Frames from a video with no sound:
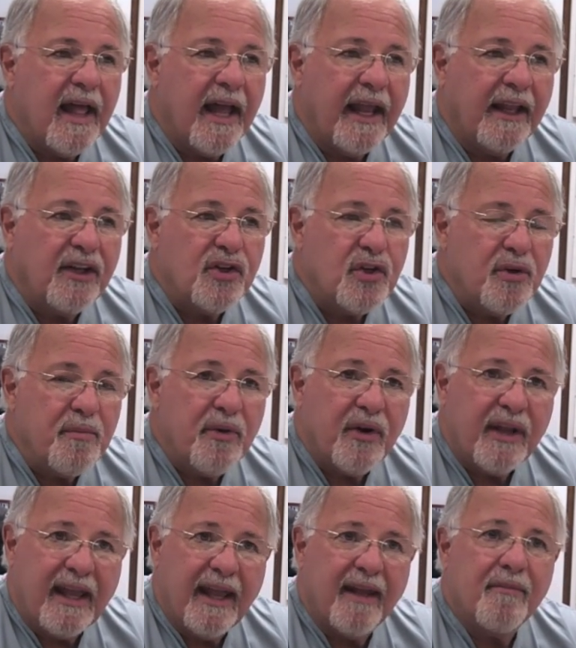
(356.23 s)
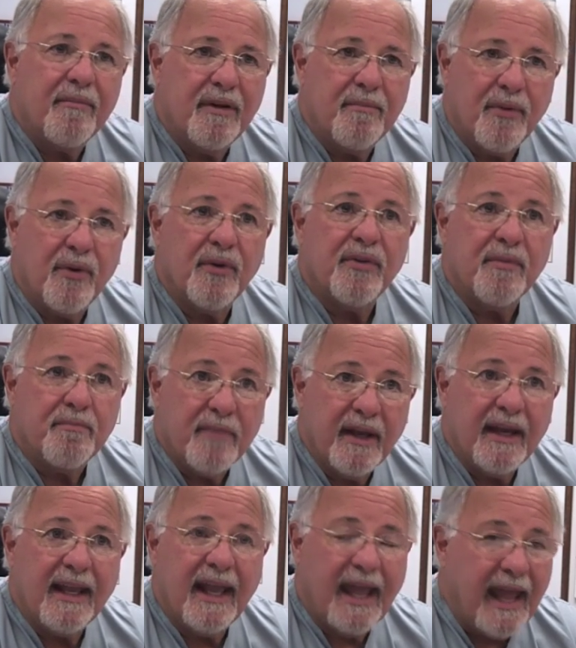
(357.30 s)
A tumor can be both
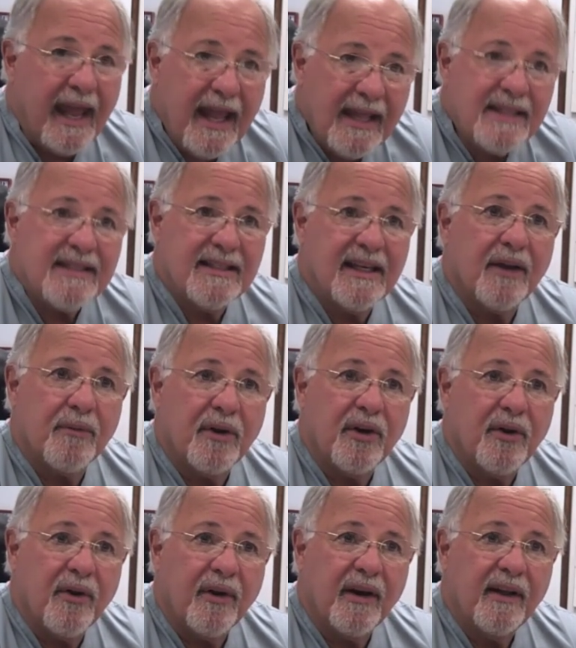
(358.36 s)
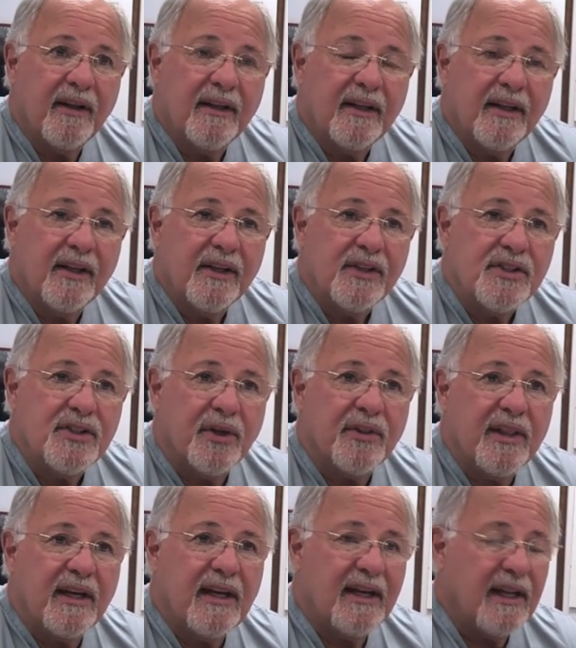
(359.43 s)
big and secretory so
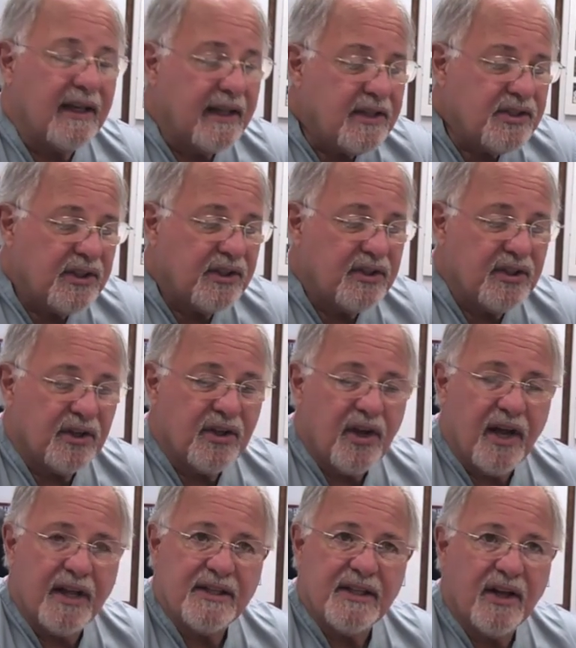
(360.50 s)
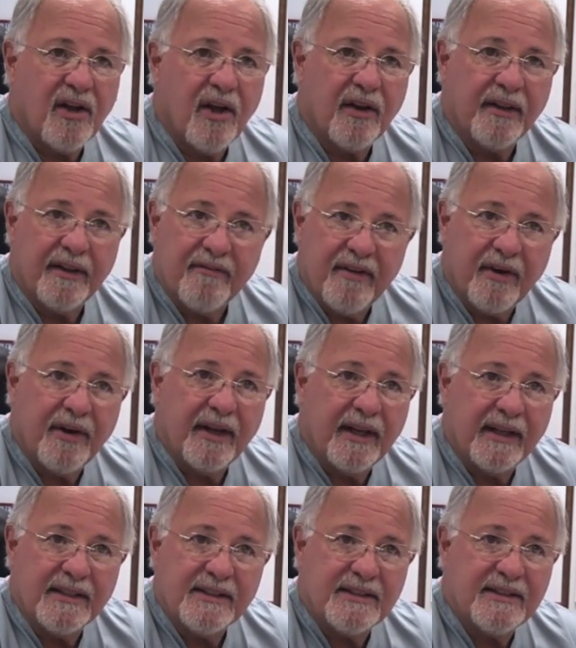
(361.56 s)
that in addition to causing all the various